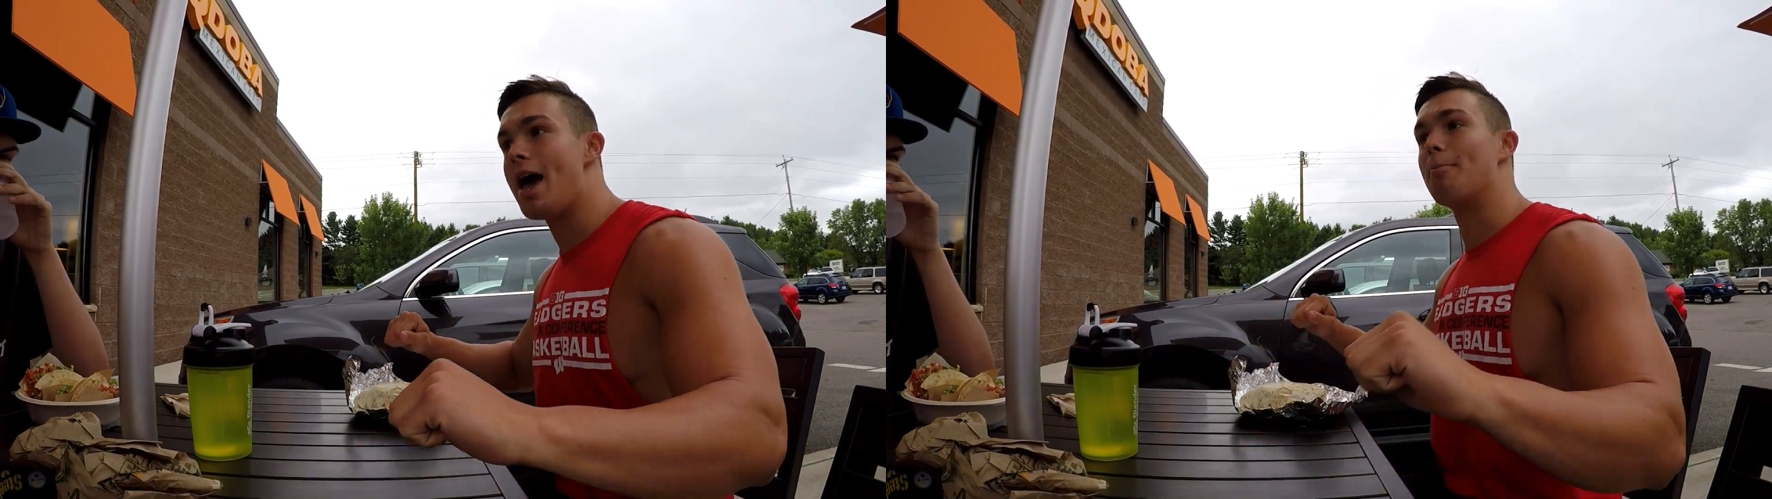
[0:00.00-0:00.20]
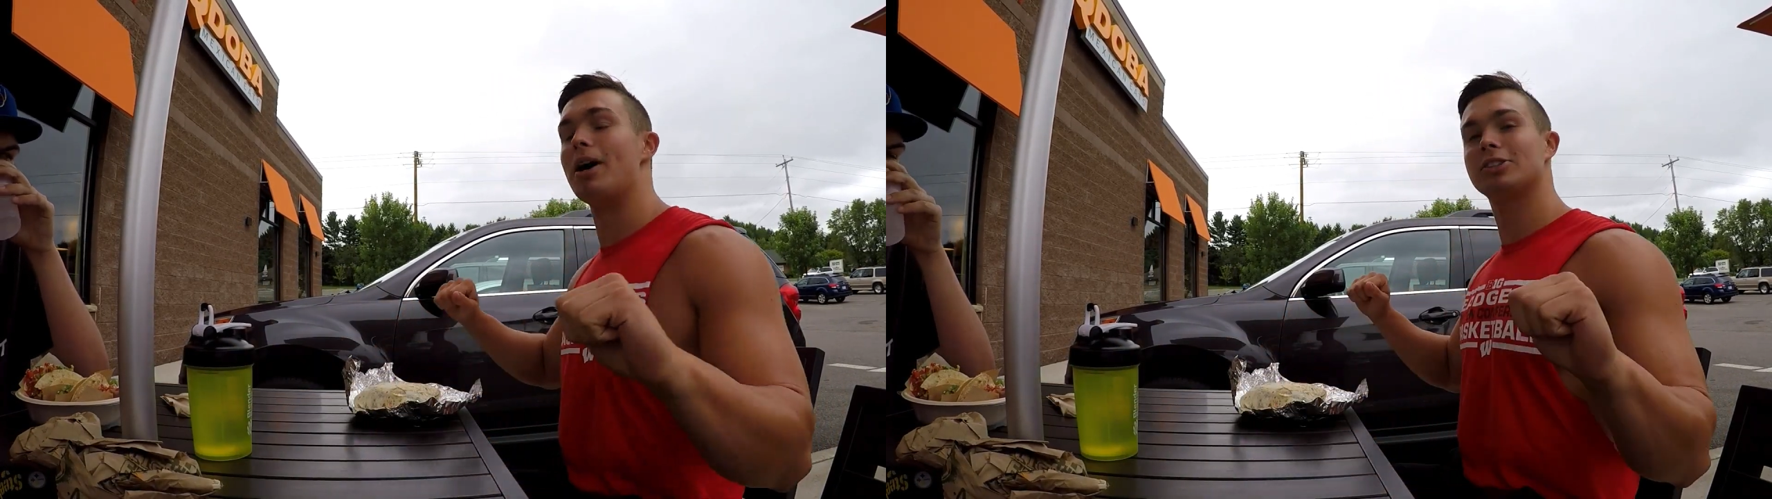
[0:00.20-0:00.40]

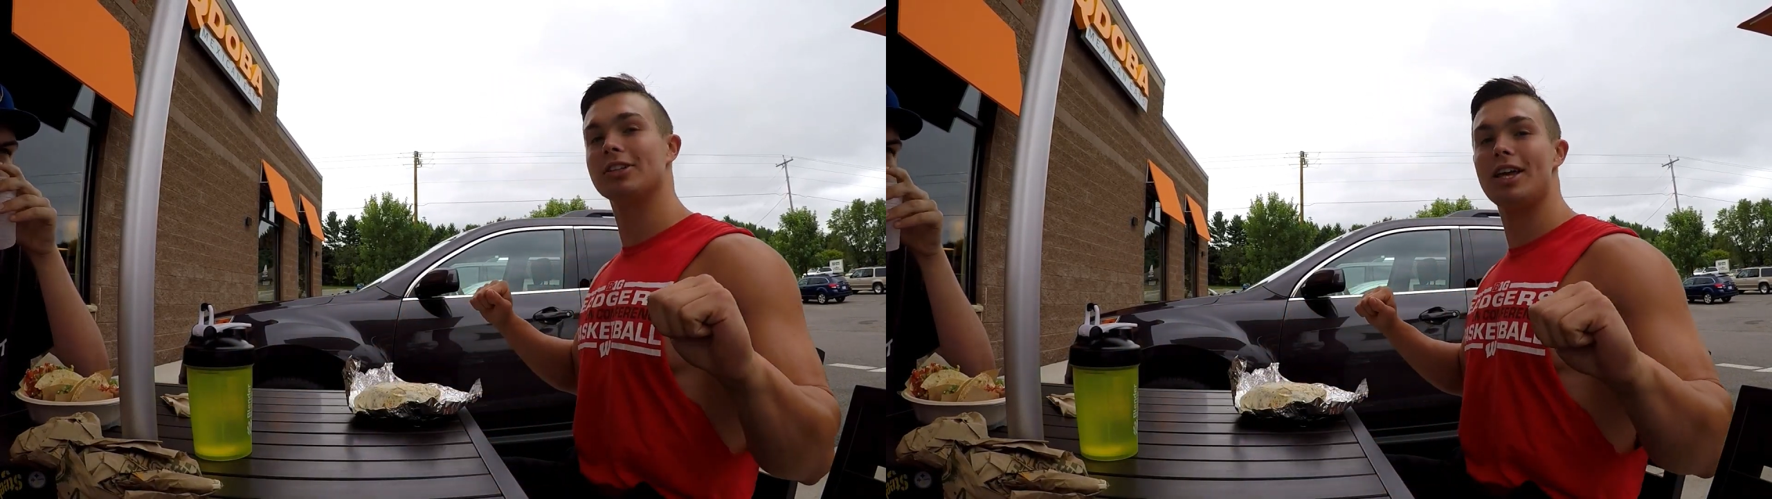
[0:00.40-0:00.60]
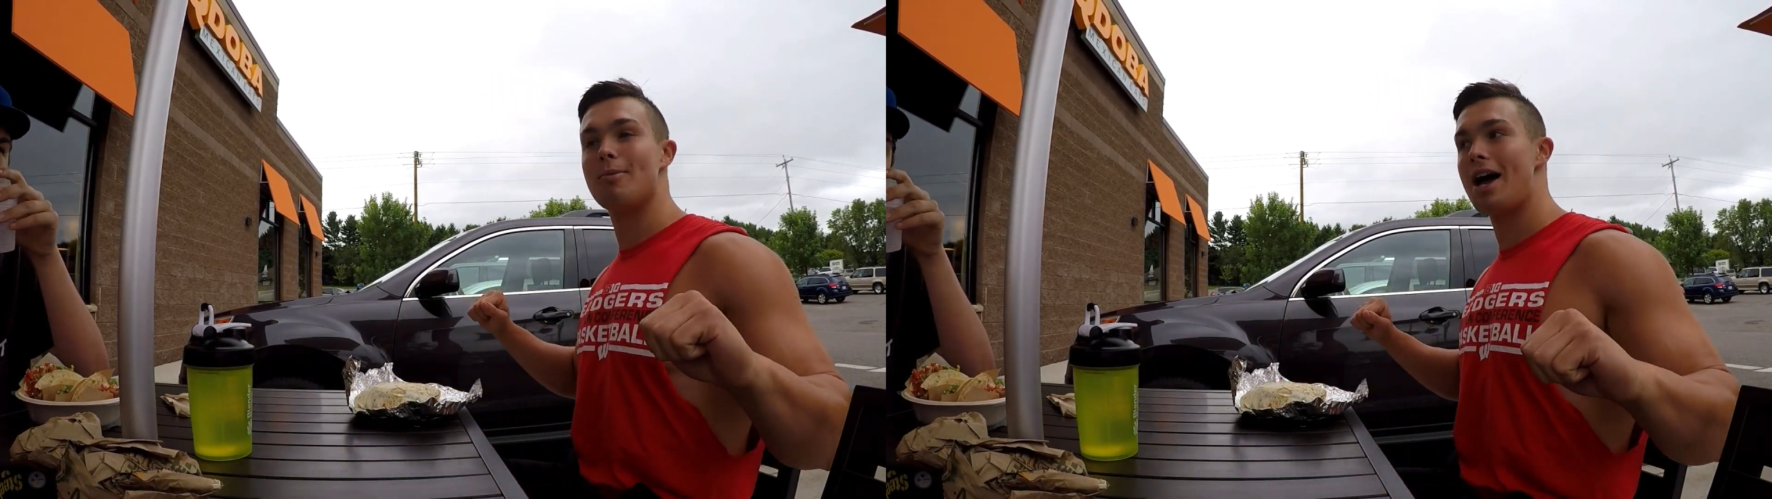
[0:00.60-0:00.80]
I'm about to
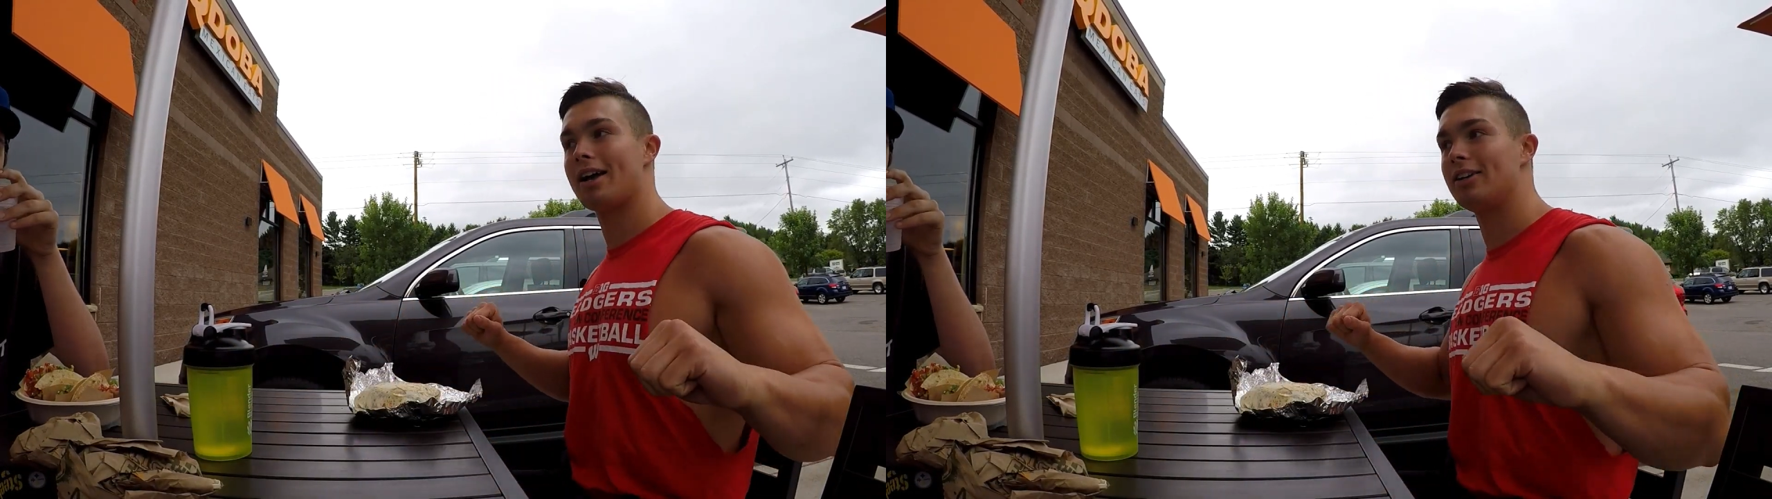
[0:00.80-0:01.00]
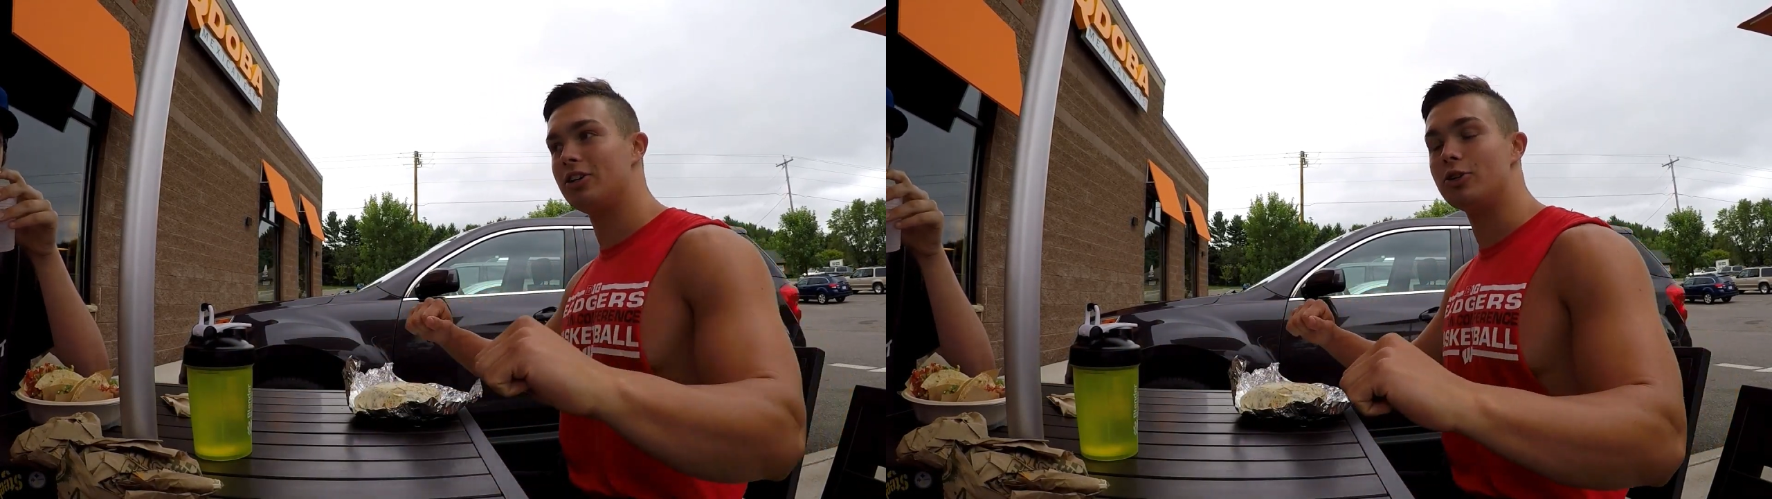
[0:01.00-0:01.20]
lay
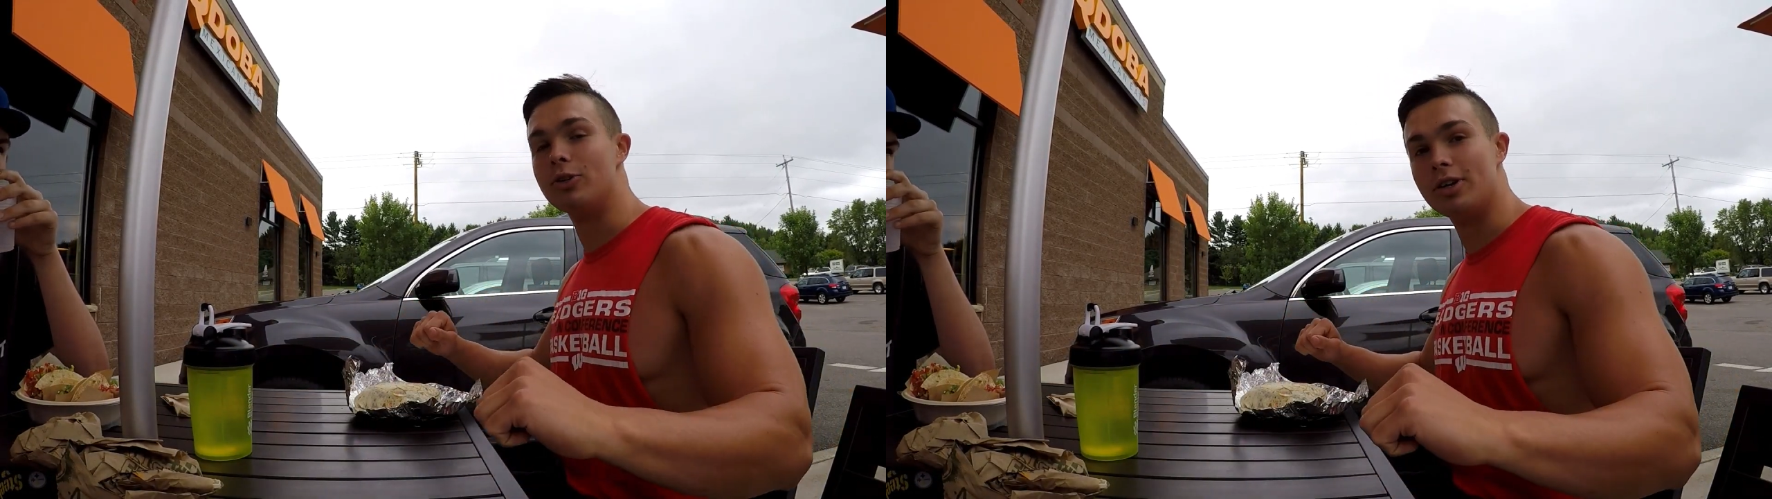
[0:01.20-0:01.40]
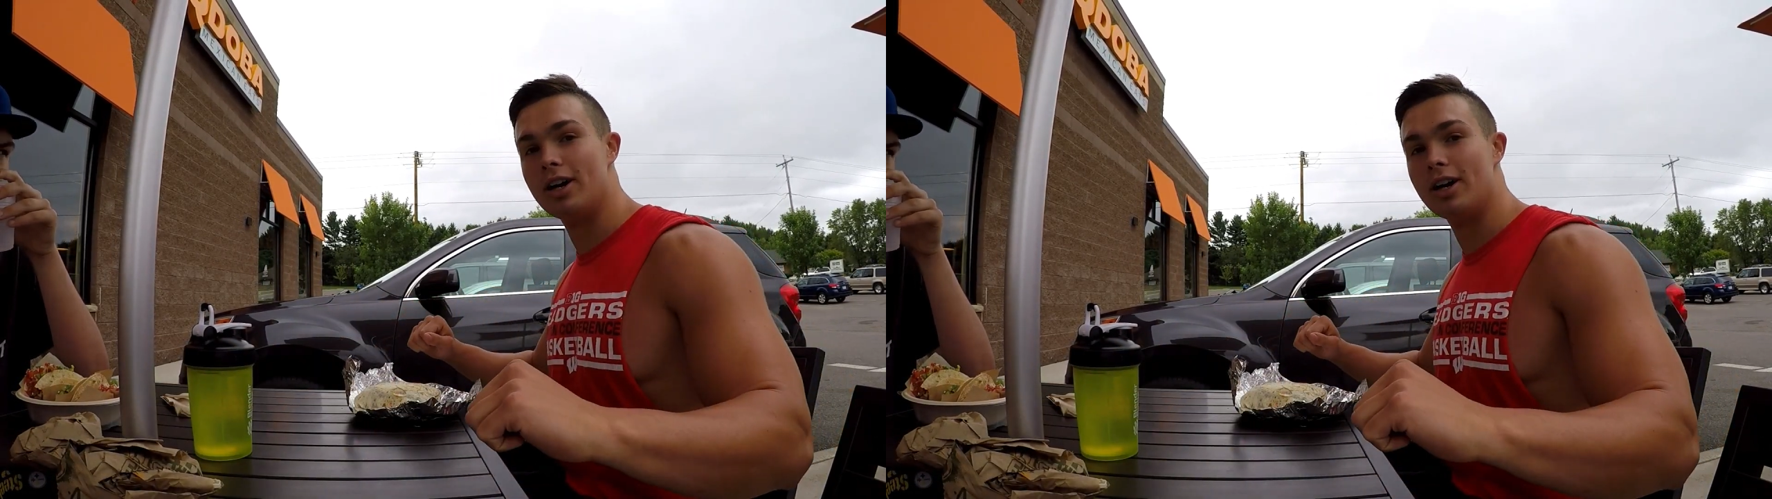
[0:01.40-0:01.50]
back and do